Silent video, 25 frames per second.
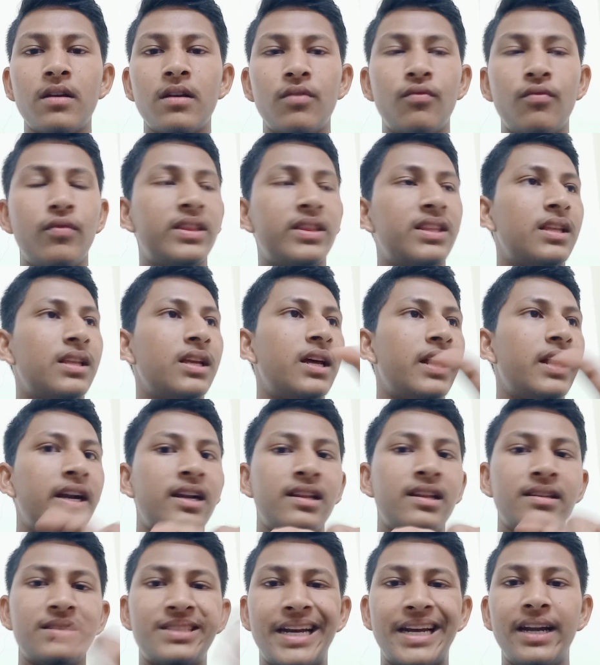with
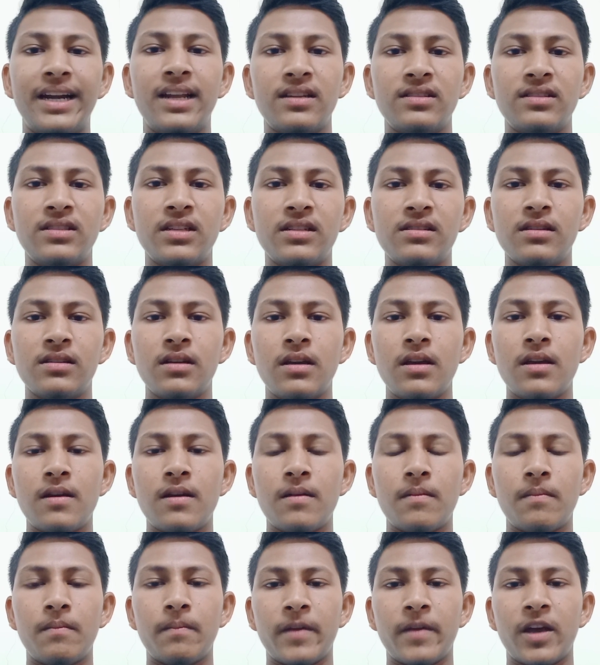written sentences.
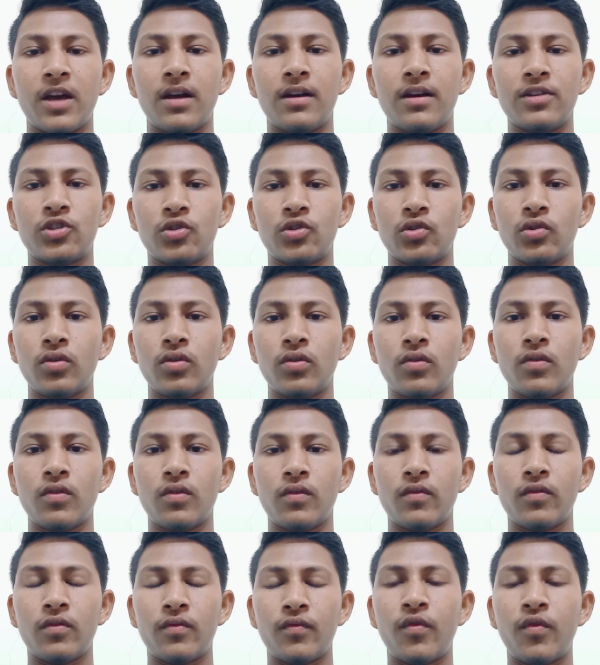
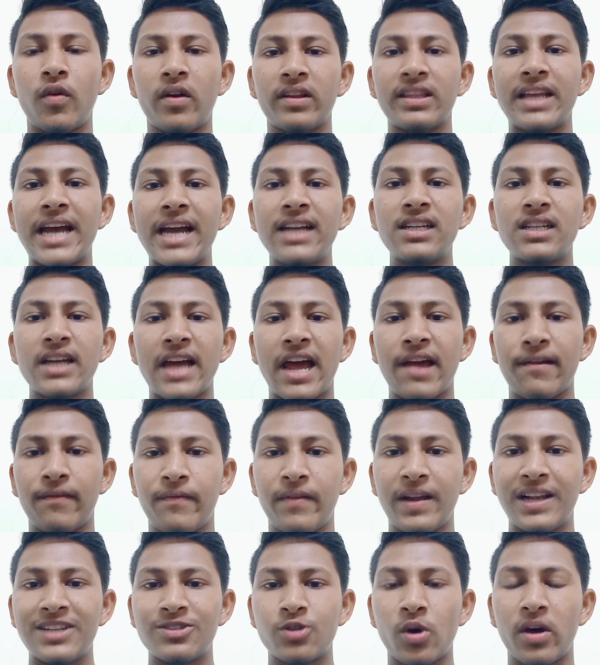So for that I
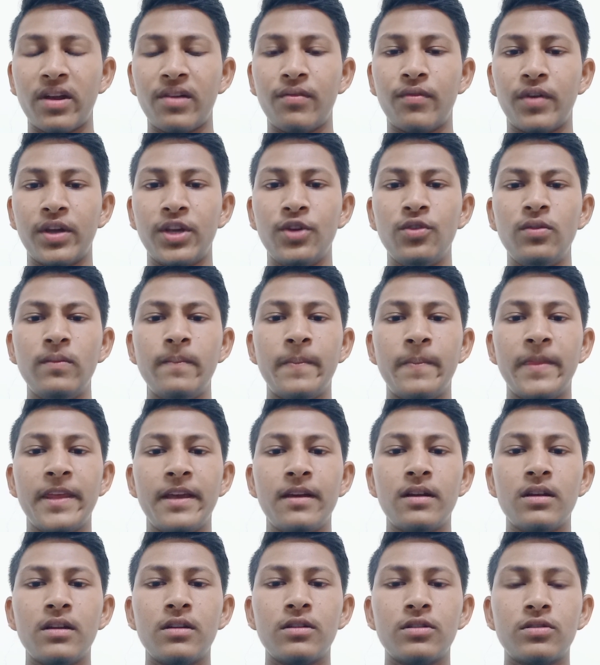felt sorry for you.
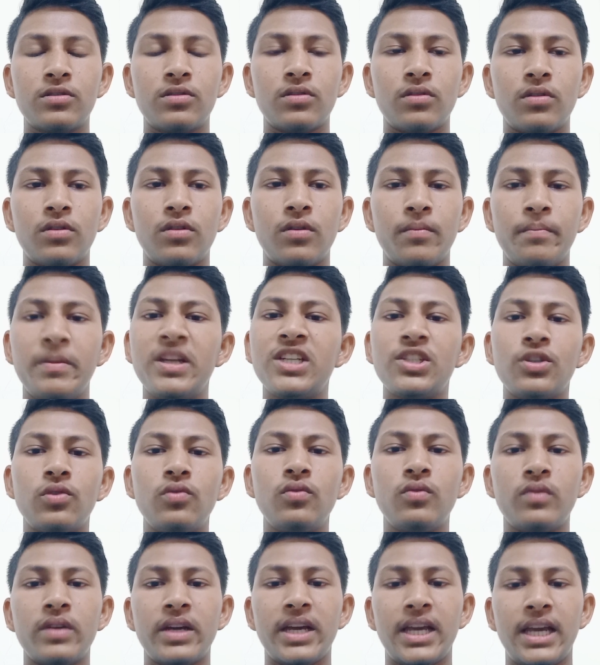So meet
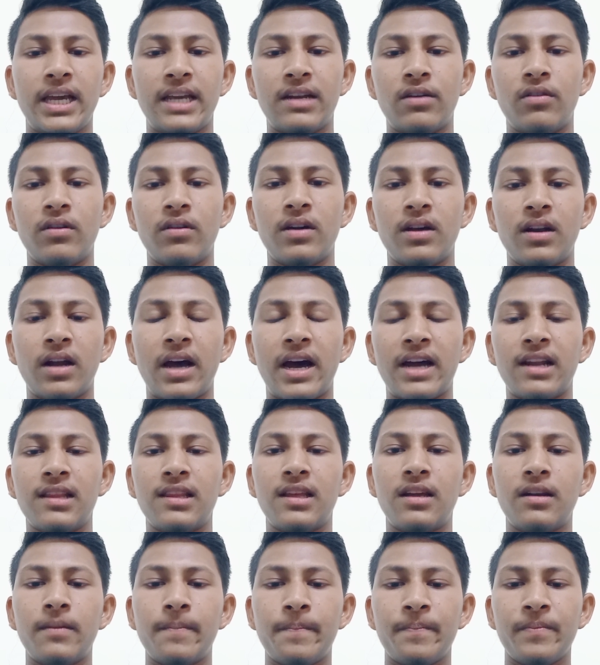you in our
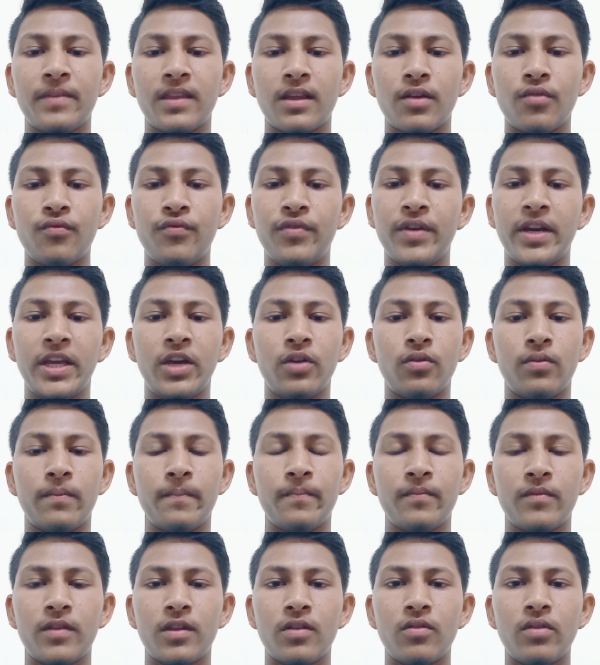another video.
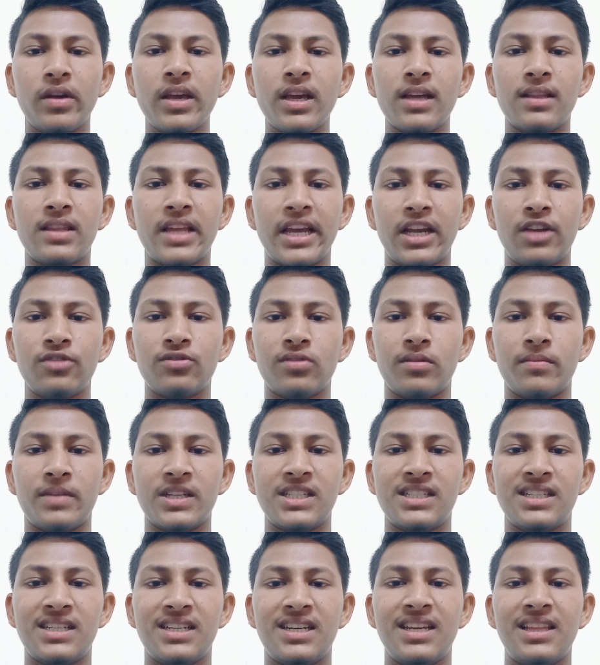Okay, thank you so
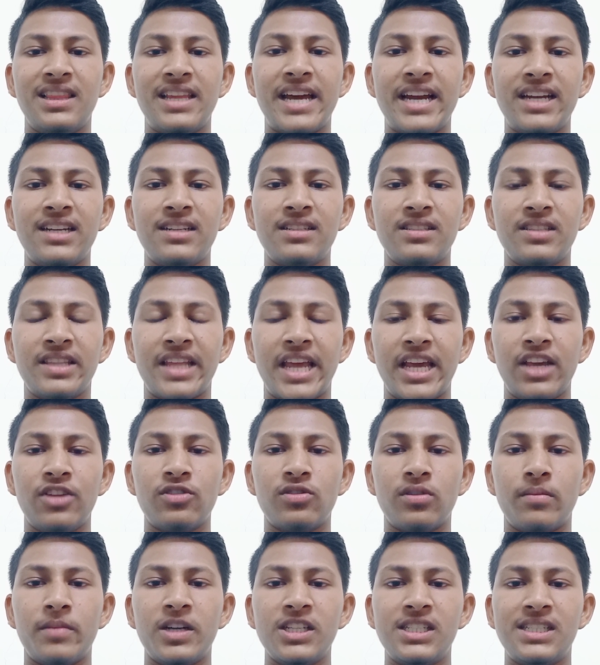much. Till that, thank
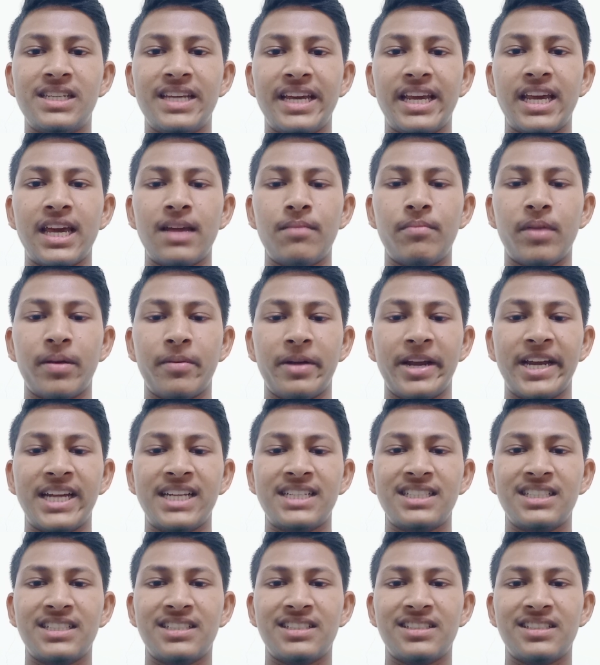you so much. Take care. Bye bye.